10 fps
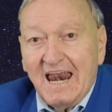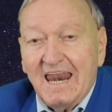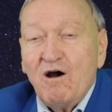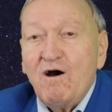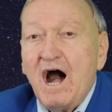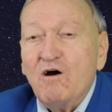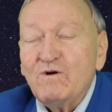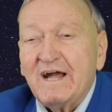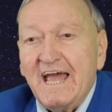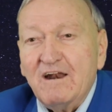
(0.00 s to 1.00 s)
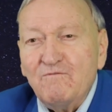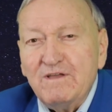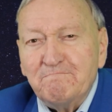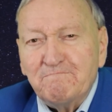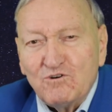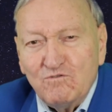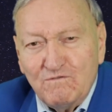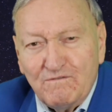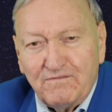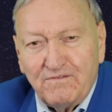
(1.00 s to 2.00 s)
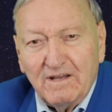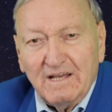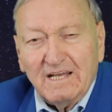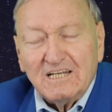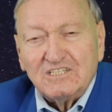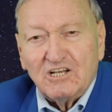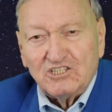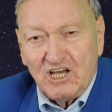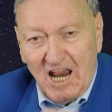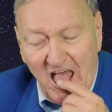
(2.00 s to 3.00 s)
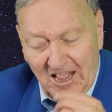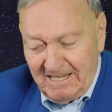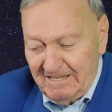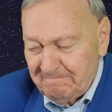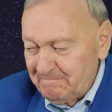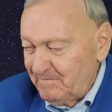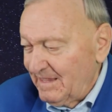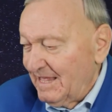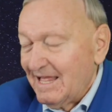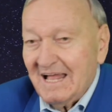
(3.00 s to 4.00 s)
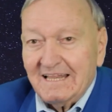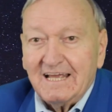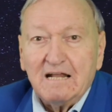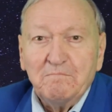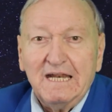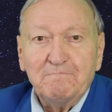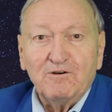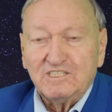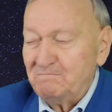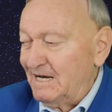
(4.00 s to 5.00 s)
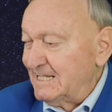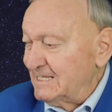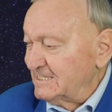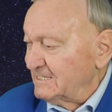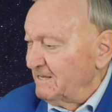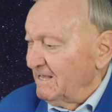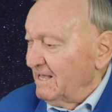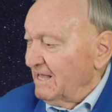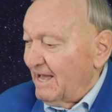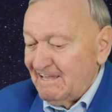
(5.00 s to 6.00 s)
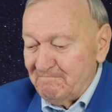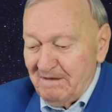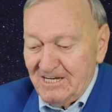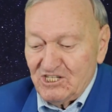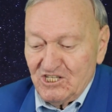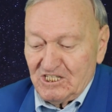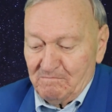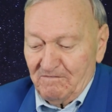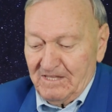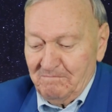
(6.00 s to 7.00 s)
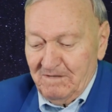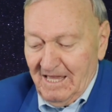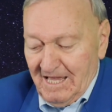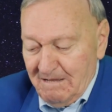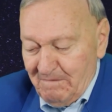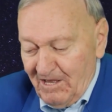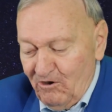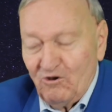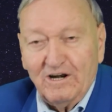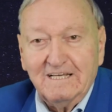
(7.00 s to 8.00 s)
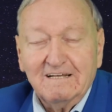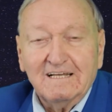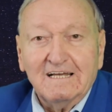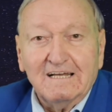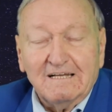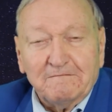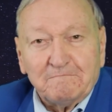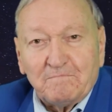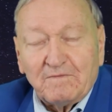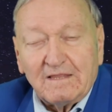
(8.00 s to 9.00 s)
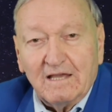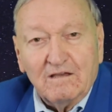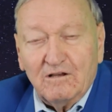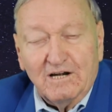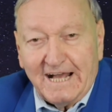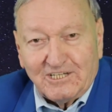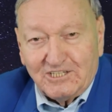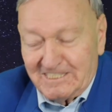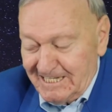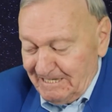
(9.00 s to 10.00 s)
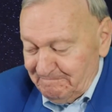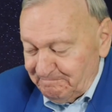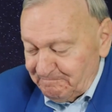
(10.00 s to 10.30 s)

Now, how can we prove such an idea? There are many possibilities. I have mentioned some of them in my earlier lectures here.